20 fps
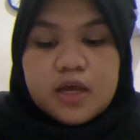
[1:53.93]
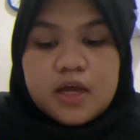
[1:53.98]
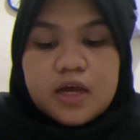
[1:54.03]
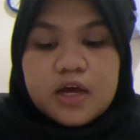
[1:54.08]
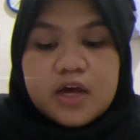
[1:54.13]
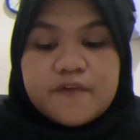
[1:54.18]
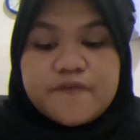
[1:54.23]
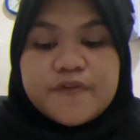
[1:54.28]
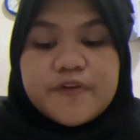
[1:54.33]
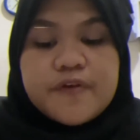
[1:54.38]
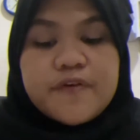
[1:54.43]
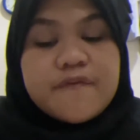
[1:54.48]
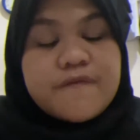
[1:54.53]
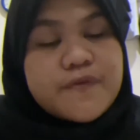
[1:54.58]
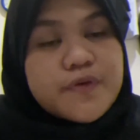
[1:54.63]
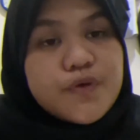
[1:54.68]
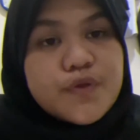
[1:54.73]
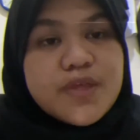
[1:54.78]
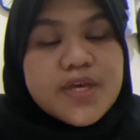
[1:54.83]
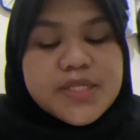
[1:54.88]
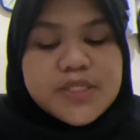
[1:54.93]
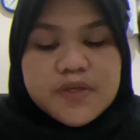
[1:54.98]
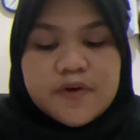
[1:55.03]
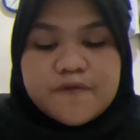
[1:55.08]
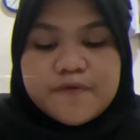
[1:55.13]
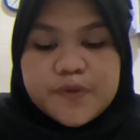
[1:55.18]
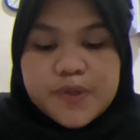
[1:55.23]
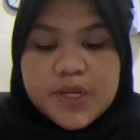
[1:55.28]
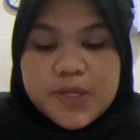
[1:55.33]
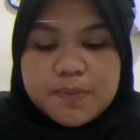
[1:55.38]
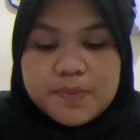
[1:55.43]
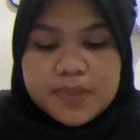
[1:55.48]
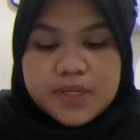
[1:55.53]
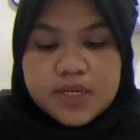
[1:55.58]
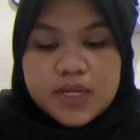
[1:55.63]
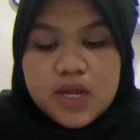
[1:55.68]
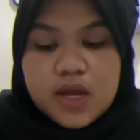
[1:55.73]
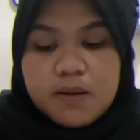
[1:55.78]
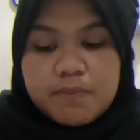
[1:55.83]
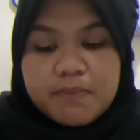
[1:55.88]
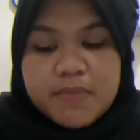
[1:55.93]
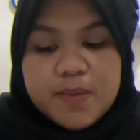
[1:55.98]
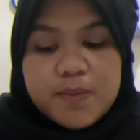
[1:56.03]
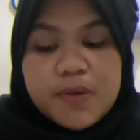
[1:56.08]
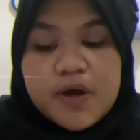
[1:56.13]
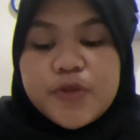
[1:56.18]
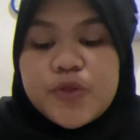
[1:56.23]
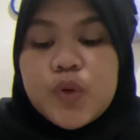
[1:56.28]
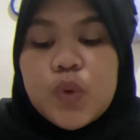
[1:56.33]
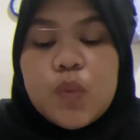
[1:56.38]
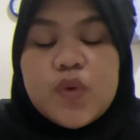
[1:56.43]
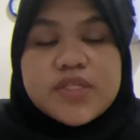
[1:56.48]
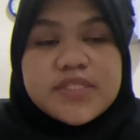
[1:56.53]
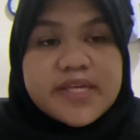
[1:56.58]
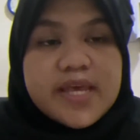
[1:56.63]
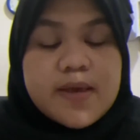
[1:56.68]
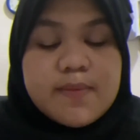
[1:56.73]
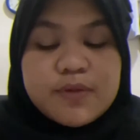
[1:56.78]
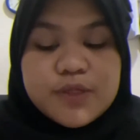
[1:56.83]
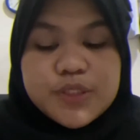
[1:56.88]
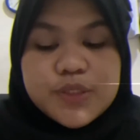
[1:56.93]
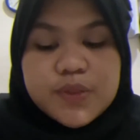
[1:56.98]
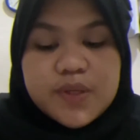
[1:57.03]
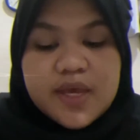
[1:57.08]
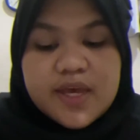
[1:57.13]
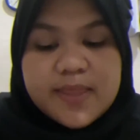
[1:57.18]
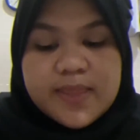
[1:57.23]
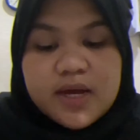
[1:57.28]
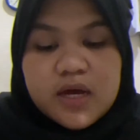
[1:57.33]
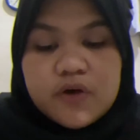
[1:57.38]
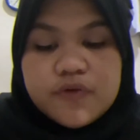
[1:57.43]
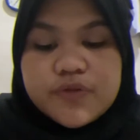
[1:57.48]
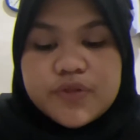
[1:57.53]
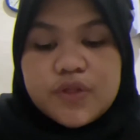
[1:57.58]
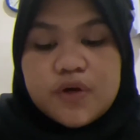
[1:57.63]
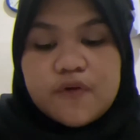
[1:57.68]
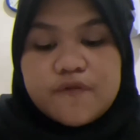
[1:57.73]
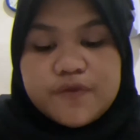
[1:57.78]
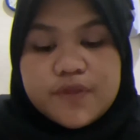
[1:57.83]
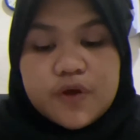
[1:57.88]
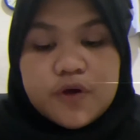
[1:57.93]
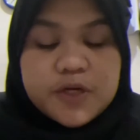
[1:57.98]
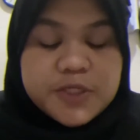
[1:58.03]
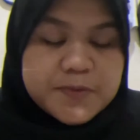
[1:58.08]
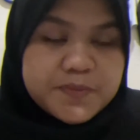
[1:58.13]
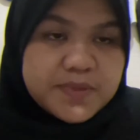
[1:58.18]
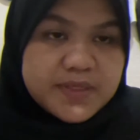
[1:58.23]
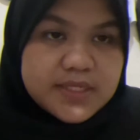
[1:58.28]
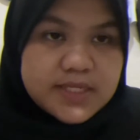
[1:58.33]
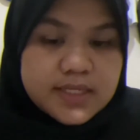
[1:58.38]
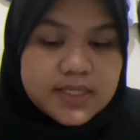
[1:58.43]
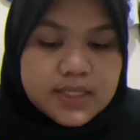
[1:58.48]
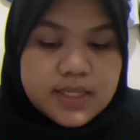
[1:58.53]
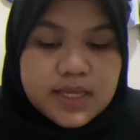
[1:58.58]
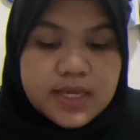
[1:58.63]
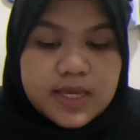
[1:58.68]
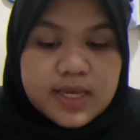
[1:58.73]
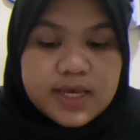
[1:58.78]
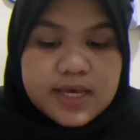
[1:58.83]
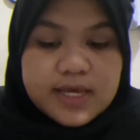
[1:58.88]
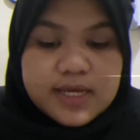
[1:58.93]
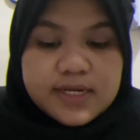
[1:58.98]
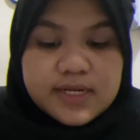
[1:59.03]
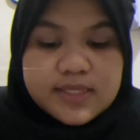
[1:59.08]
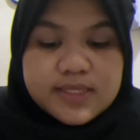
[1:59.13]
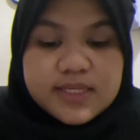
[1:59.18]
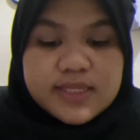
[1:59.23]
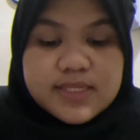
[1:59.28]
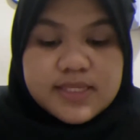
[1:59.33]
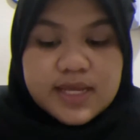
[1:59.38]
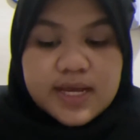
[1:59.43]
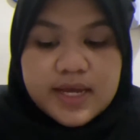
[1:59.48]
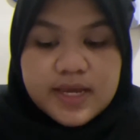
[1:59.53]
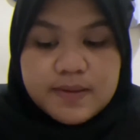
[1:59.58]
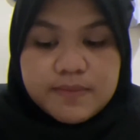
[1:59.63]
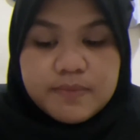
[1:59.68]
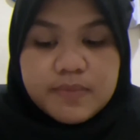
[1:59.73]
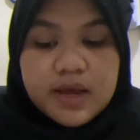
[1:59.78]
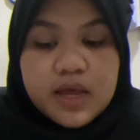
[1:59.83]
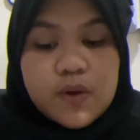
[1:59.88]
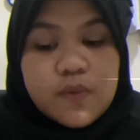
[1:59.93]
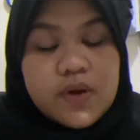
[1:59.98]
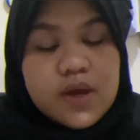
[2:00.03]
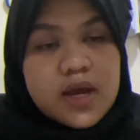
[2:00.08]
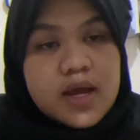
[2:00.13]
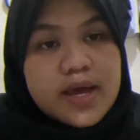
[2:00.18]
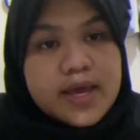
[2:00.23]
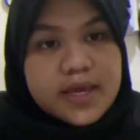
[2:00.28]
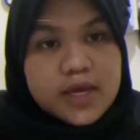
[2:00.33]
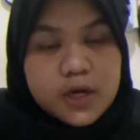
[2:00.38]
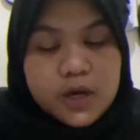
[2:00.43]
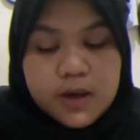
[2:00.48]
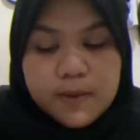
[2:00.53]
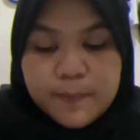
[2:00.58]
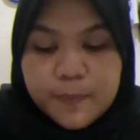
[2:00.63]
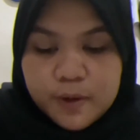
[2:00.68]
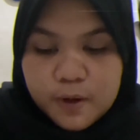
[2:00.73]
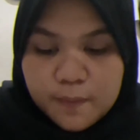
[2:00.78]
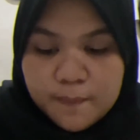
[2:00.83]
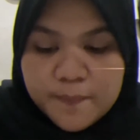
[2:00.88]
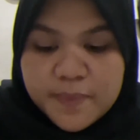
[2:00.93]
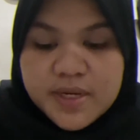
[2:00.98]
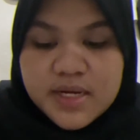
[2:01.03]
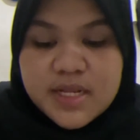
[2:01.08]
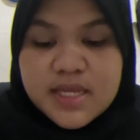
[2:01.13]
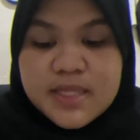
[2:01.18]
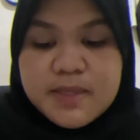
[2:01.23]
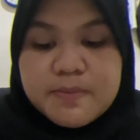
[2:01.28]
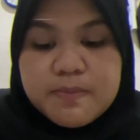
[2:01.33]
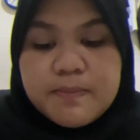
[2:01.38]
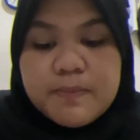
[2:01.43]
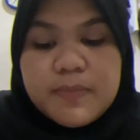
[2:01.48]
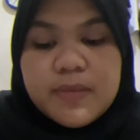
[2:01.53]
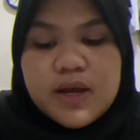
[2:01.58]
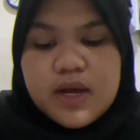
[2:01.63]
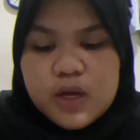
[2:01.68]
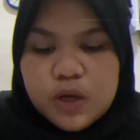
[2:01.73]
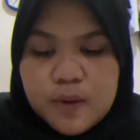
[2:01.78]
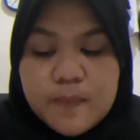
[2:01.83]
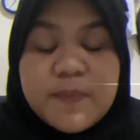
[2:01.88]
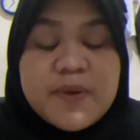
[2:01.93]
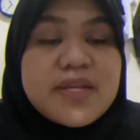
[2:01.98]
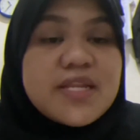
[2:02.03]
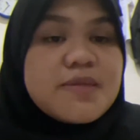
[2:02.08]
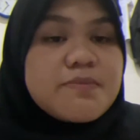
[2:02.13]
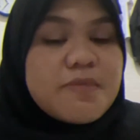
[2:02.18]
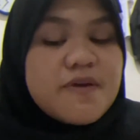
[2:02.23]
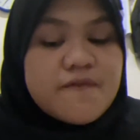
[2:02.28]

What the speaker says: After a few days of treatment, my mother was able to get out of the hospital, and at the time I accompanied my